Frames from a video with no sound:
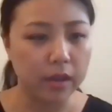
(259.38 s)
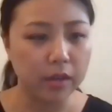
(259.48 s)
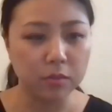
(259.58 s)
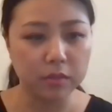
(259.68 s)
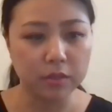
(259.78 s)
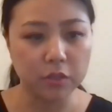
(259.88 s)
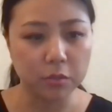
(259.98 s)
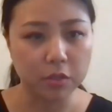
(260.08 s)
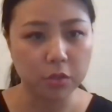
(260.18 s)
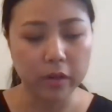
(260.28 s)
I don't believe she'll
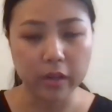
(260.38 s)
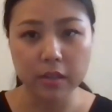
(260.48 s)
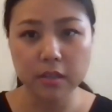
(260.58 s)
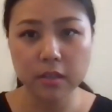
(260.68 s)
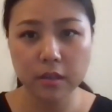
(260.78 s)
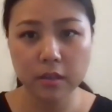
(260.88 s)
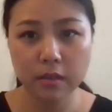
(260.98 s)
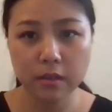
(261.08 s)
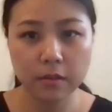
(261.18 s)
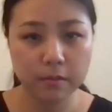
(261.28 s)
be joining us.
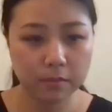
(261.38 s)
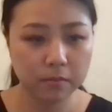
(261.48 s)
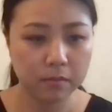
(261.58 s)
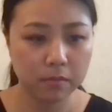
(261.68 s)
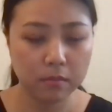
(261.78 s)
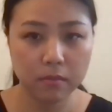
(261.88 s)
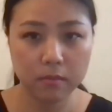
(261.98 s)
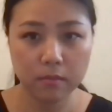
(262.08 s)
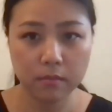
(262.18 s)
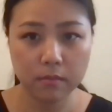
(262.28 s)

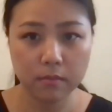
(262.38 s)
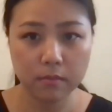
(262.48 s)
Okay.